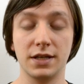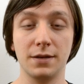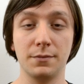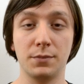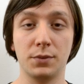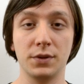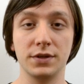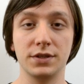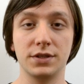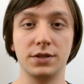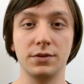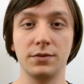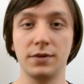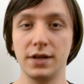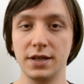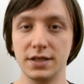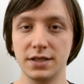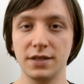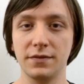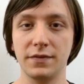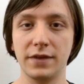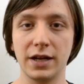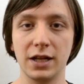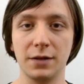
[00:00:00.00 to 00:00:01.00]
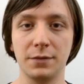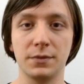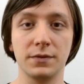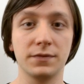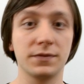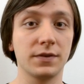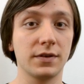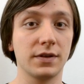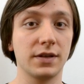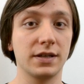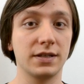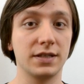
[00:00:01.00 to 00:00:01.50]
10.2 is available
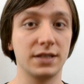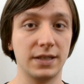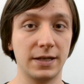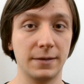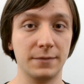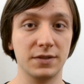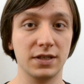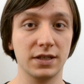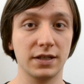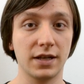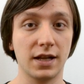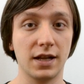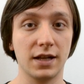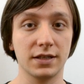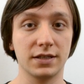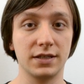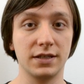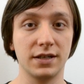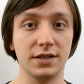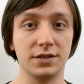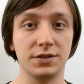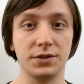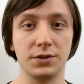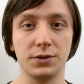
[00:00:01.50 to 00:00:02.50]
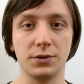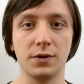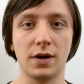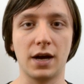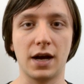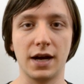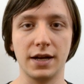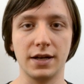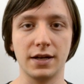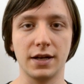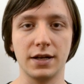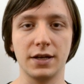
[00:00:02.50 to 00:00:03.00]
for the Samsung Galaxy S2
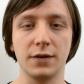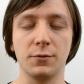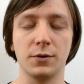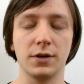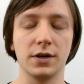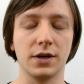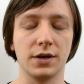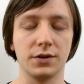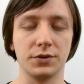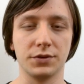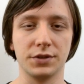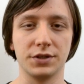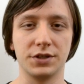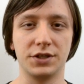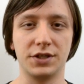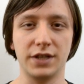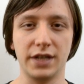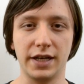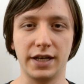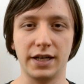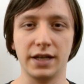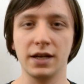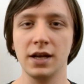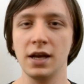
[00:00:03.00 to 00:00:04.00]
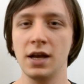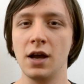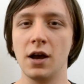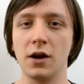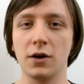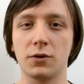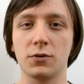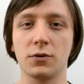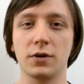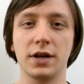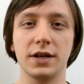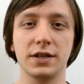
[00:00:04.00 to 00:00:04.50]
i9100G.
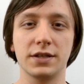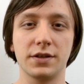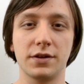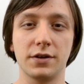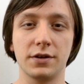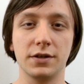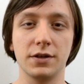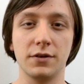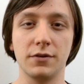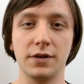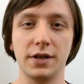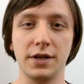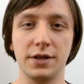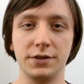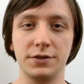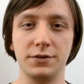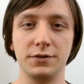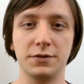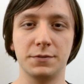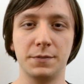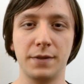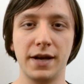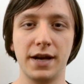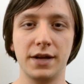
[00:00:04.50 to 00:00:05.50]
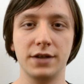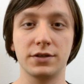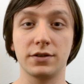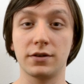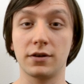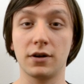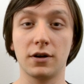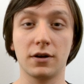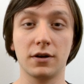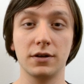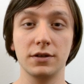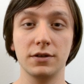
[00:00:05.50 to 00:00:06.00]
According to their known issues page,
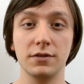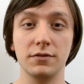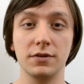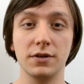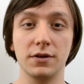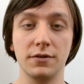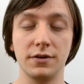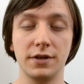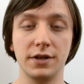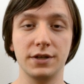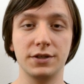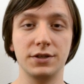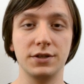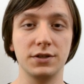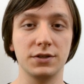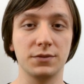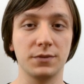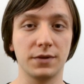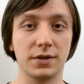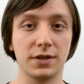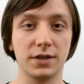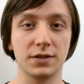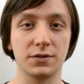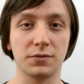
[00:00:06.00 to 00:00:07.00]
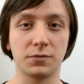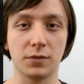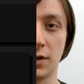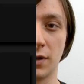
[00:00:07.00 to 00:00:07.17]
there are no known issues with this